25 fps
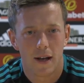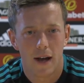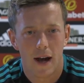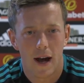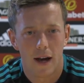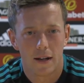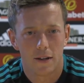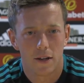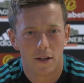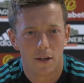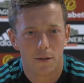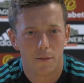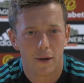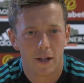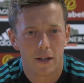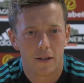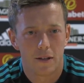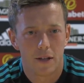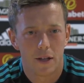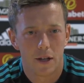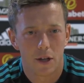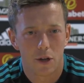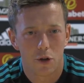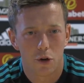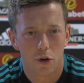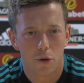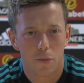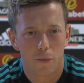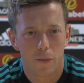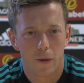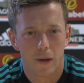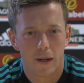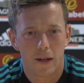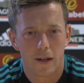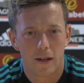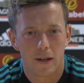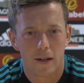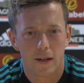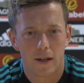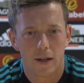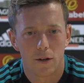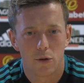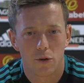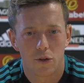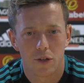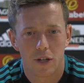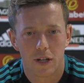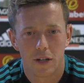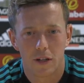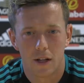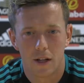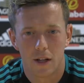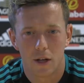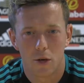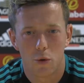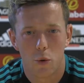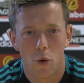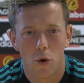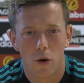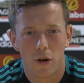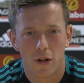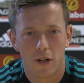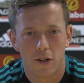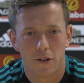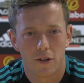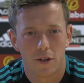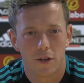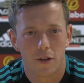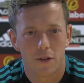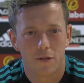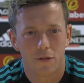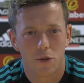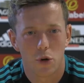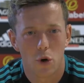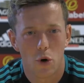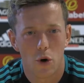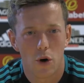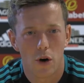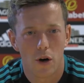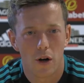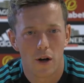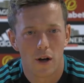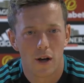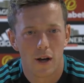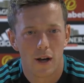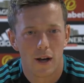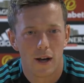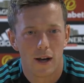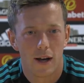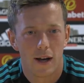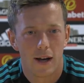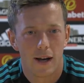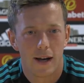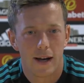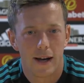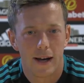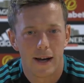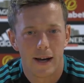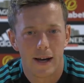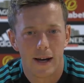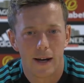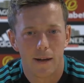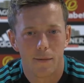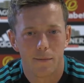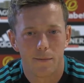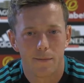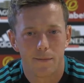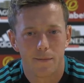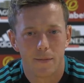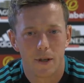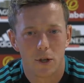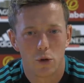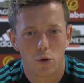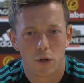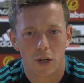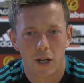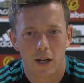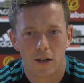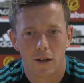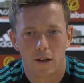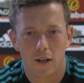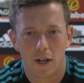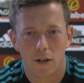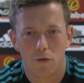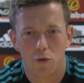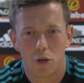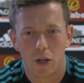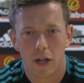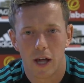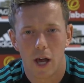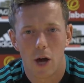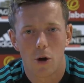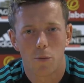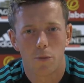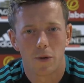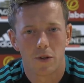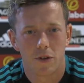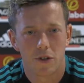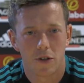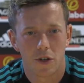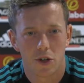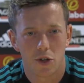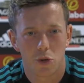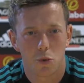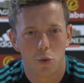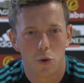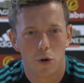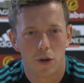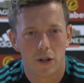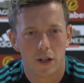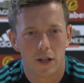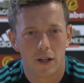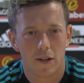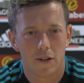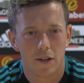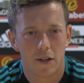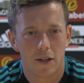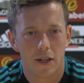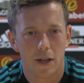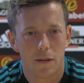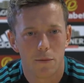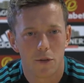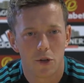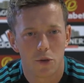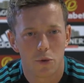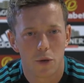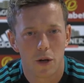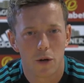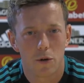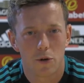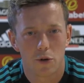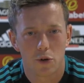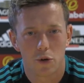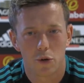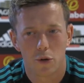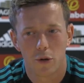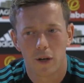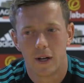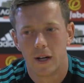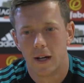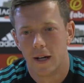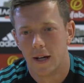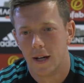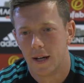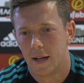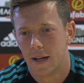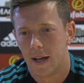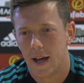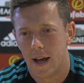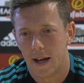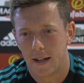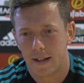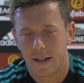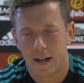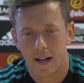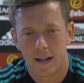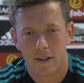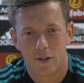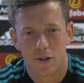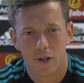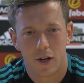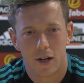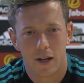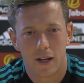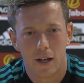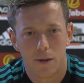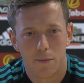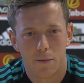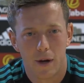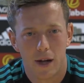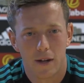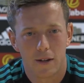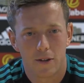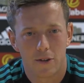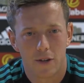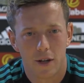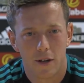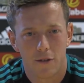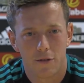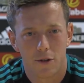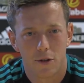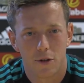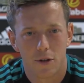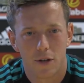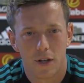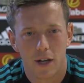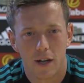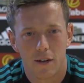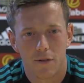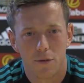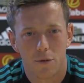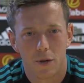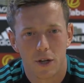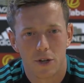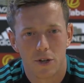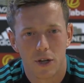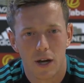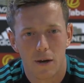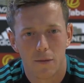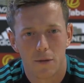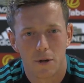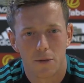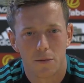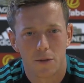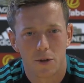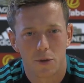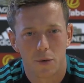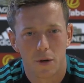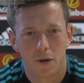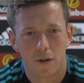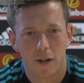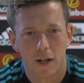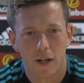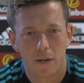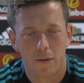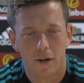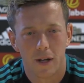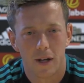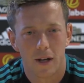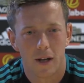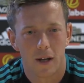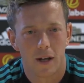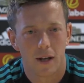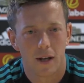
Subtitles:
adding them into the group and, you know, seeing that the qualities that they've got, you know, can really help us as a squad and as a team as well. So yeah, I'd sort of earmark this afternoon to have a wee chat with them as well. Anyway,